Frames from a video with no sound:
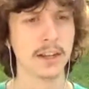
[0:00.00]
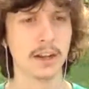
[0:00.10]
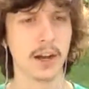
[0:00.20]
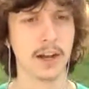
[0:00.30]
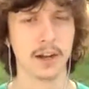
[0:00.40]

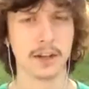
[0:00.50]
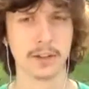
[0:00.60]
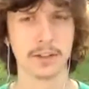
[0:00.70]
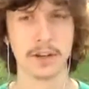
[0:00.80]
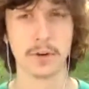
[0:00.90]

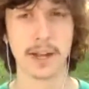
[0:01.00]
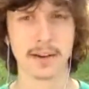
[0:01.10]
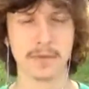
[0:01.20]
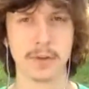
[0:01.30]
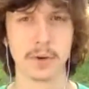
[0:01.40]
go
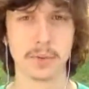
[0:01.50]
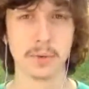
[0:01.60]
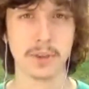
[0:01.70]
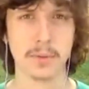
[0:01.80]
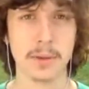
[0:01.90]
back and forth
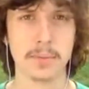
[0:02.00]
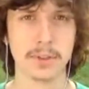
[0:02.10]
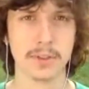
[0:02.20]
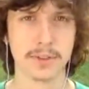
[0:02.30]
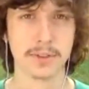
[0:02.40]
with the people
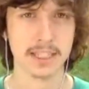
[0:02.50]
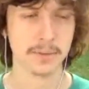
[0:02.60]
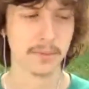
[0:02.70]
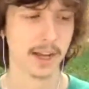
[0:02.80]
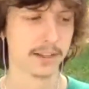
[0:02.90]
in your
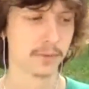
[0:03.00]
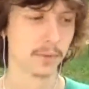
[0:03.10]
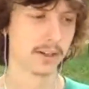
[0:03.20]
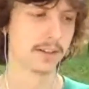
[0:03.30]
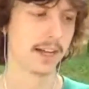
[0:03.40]
team, as
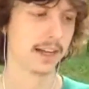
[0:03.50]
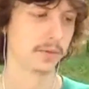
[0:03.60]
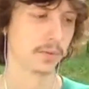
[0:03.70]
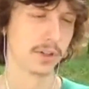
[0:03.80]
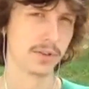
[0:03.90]
well
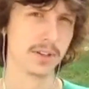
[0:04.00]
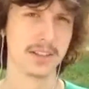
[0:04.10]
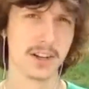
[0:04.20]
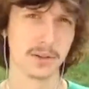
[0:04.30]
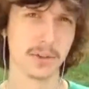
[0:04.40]
as where you can
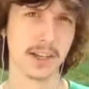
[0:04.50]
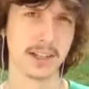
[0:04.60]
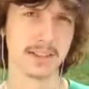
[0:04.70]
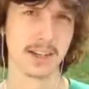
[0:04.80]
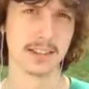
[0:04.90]
talk with
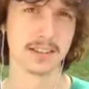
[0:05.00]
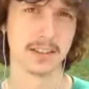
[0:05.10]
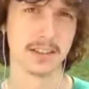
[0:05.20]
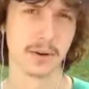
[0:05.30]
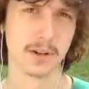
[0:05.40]
us and ask
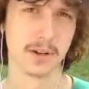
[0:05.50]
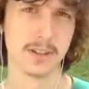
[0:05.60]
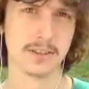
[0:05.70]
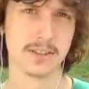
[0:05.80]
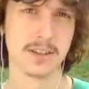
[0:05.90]
us
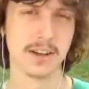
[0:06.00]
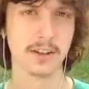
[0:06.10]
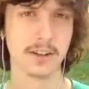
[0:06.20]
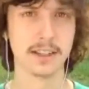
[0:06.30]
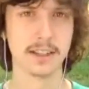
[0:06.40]
questions
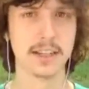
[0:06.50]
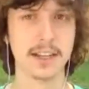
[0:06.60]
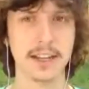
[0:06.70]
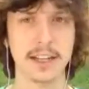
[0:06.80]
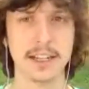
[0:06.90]
during the
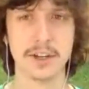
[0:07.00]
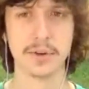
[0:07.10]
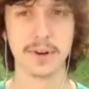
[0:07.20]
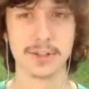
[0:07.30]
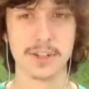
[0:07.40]

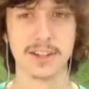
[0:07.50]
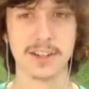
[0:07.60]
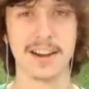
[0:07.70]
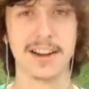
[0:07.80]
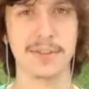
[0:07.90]

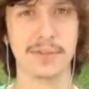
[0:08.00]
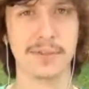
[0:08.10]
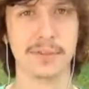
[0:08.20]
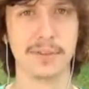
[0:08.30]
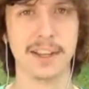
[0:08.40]
duration of
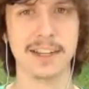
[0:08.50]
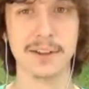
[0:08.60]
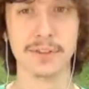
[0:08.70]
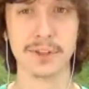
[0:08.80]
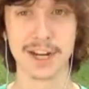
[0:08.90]
any
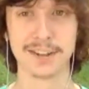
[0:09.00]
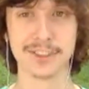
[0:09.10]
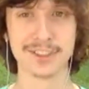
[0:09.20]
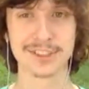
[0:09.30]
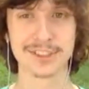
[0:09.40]
of the
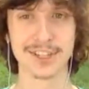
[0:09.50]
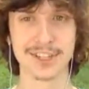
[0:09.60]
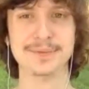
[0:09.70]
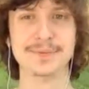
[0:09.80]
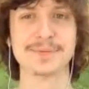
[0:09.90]
challenges. So
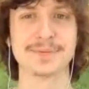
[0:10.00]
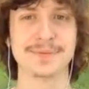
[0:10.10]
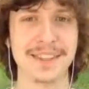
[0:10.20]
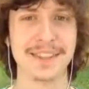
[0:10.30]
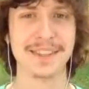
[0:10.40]

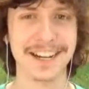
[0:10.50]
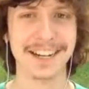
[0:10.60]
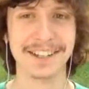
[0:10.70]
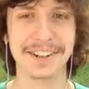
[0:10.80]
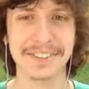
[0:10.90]

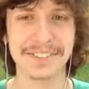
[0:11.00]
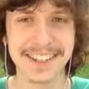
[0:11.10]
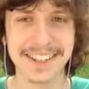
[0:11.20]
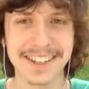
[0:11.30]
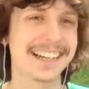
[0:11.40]

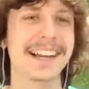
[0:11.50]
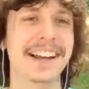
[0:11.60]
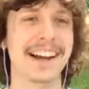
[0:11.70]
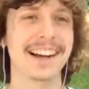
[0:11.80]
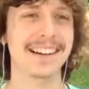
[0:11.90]

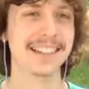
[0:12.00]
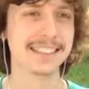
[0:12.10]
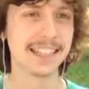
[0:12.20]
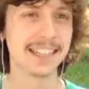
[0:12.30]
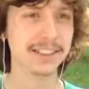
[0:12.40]
let's
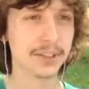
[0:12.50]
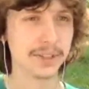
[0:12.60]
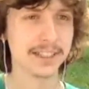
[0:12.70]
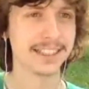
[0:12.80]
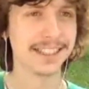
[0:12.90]
get into
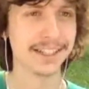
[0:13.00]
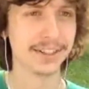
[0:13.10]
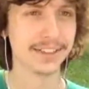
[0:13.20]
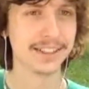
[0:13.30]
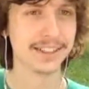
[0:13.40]
it here.